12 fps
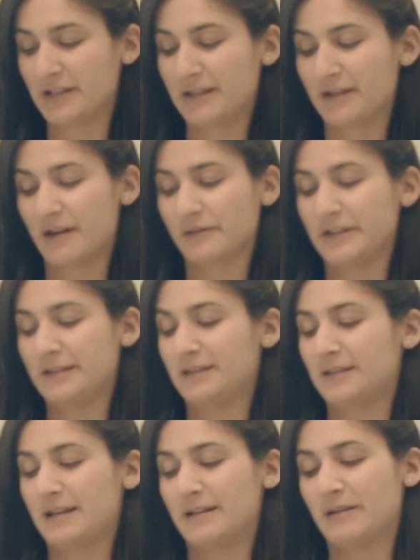in our lease
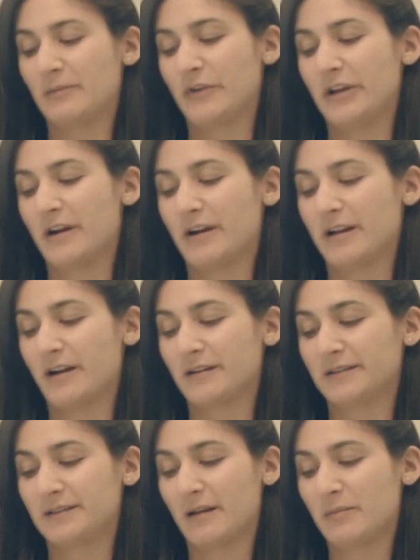addendum regarding our
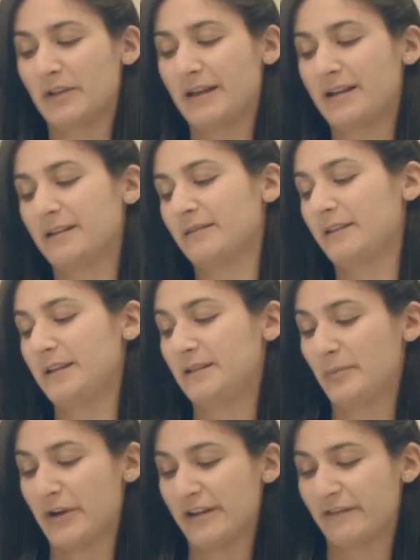sublet and lease
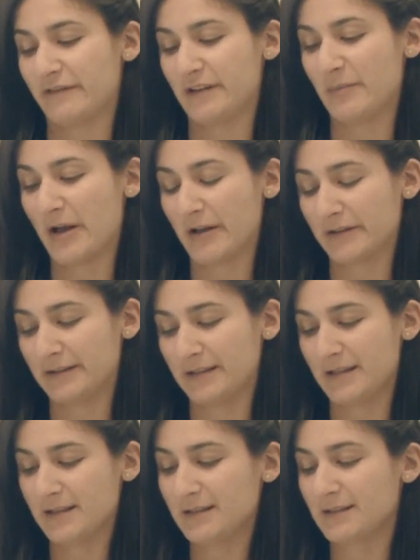break fee
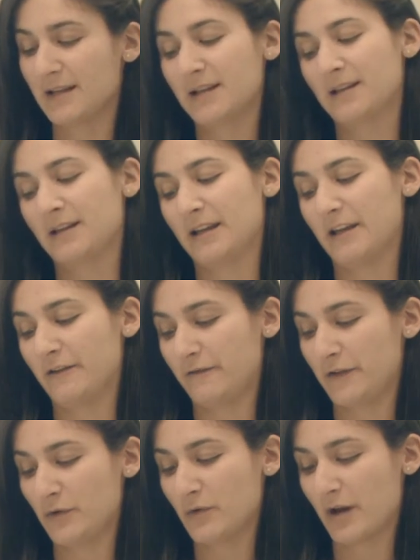policies. If
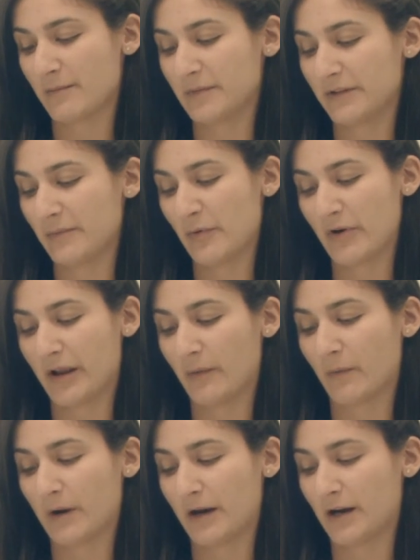you come to the point
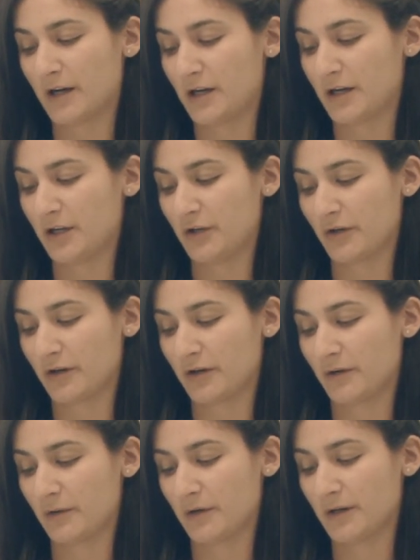where
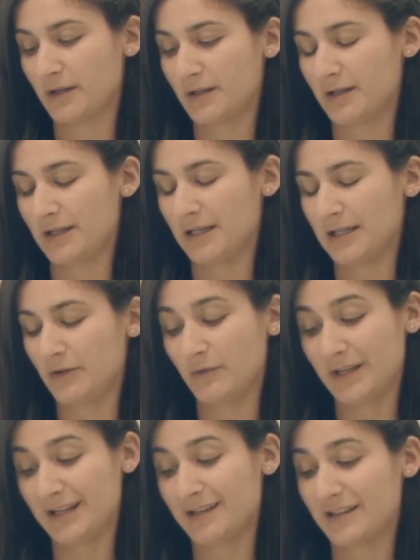you
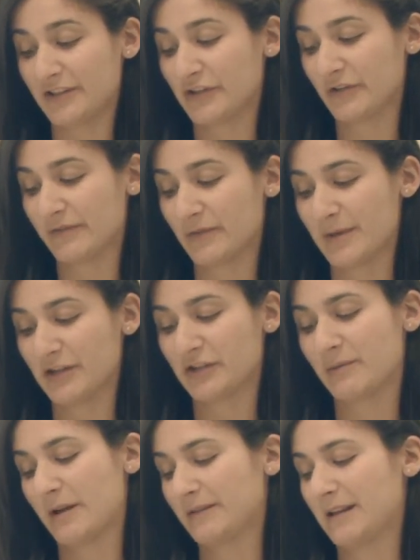need additional
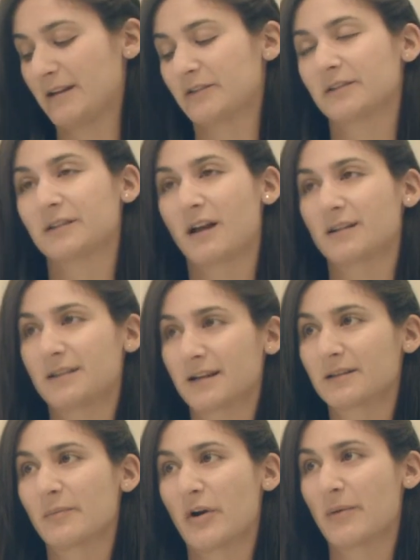information about that, just
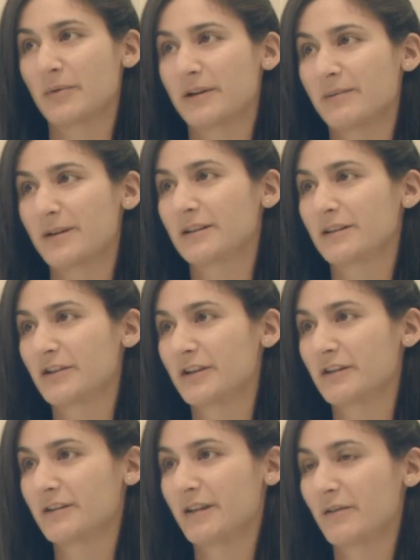contact the property manager
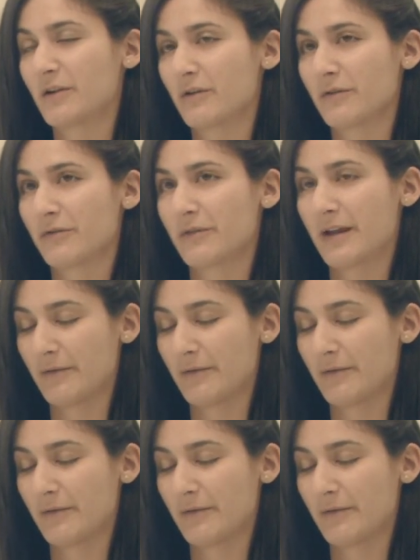and they'll go through that